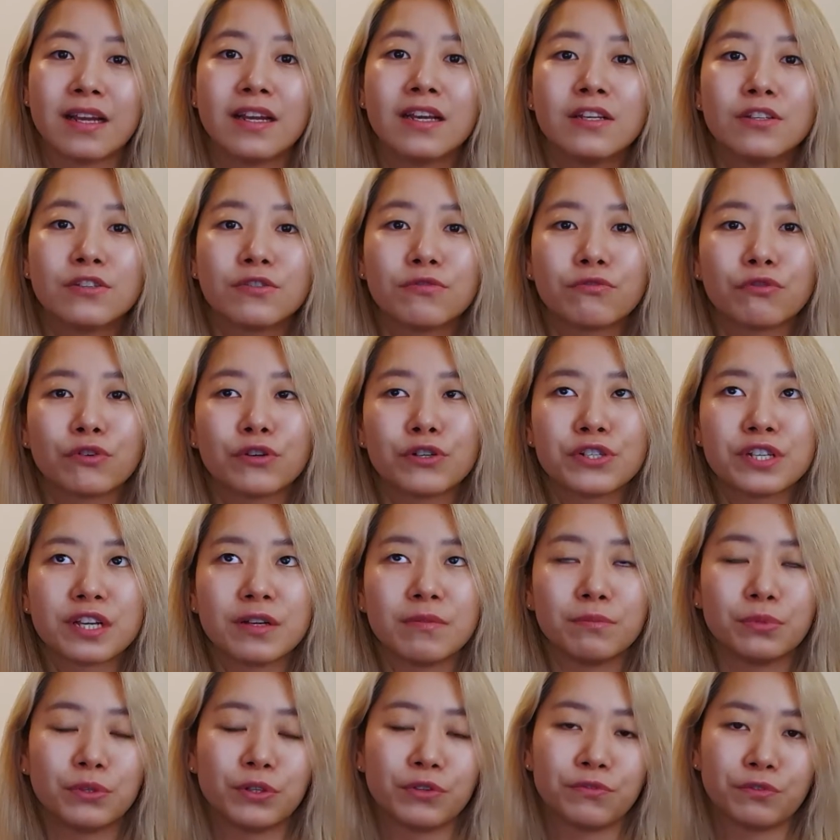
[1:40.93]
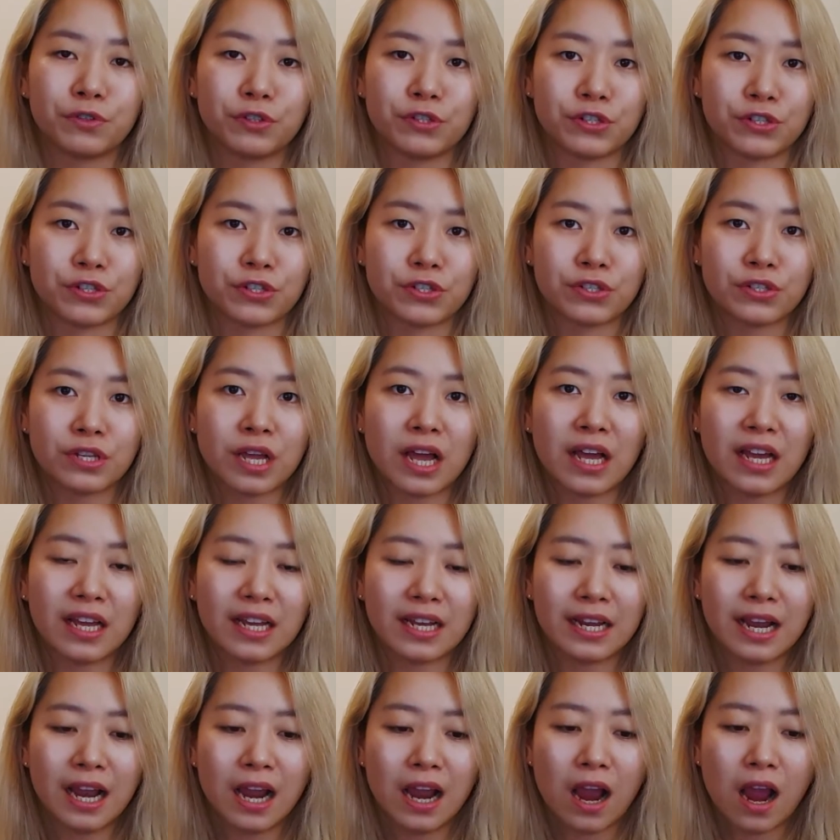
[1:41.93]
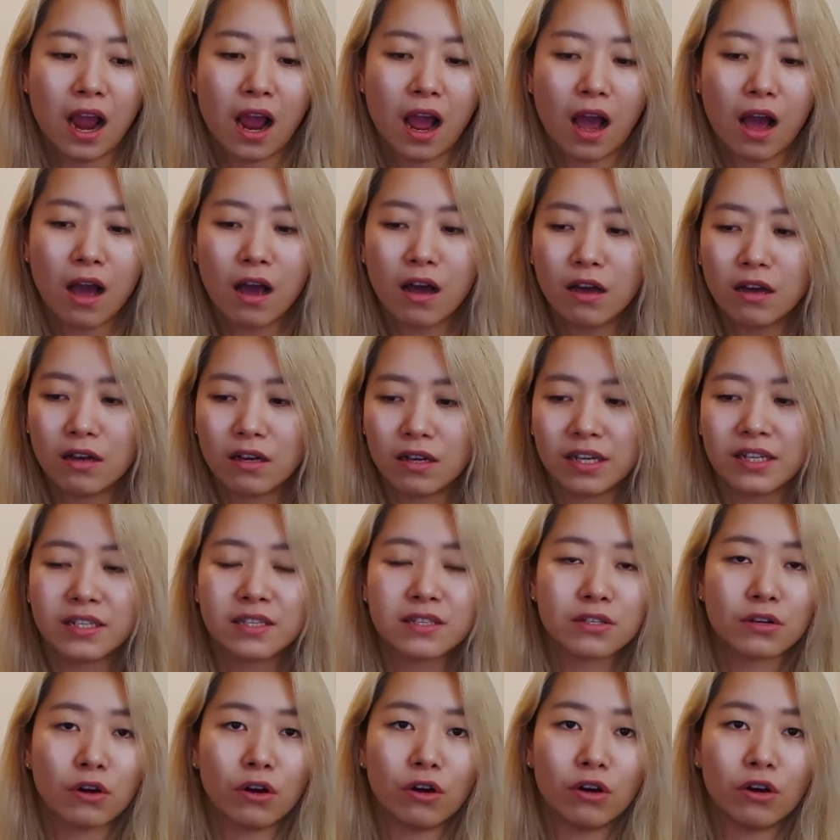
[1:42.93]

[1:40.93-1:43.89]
So for example, if you just say, it's